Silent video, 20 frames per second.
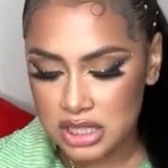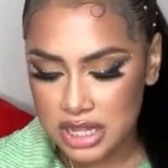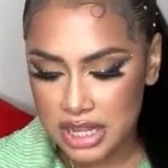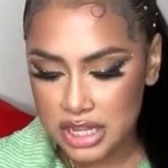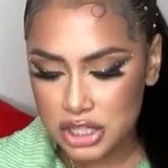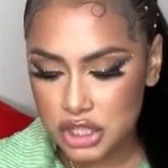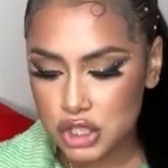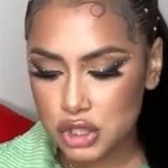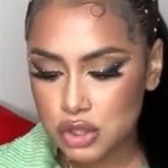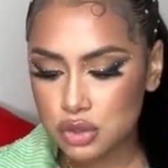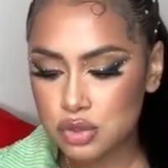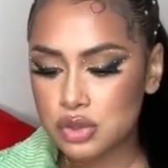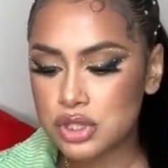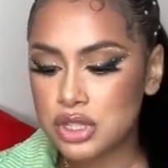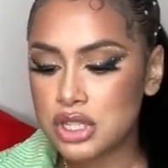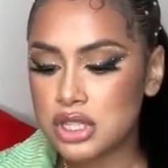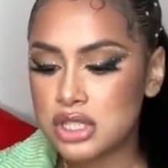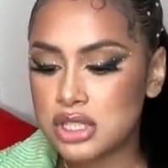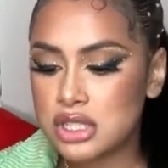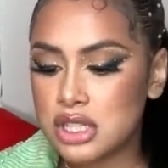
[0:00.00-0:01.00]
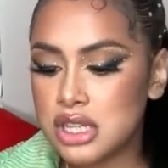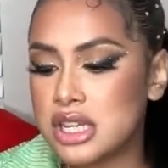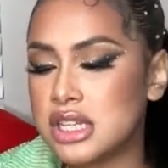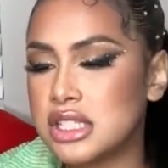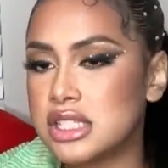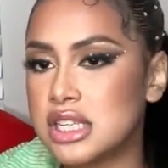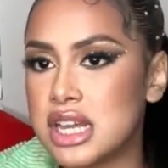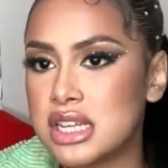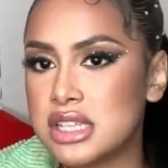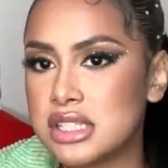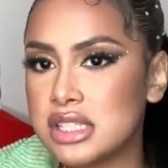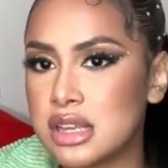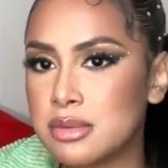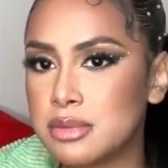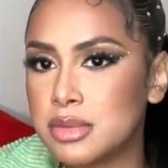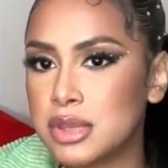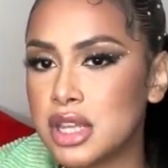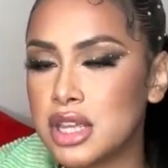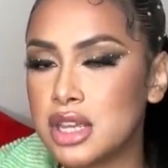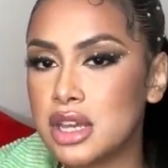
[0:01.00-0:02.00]
next shoes is the exact same
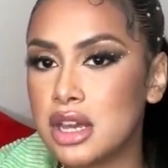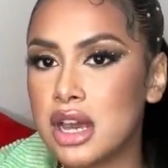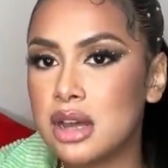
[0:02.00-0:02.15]
thing.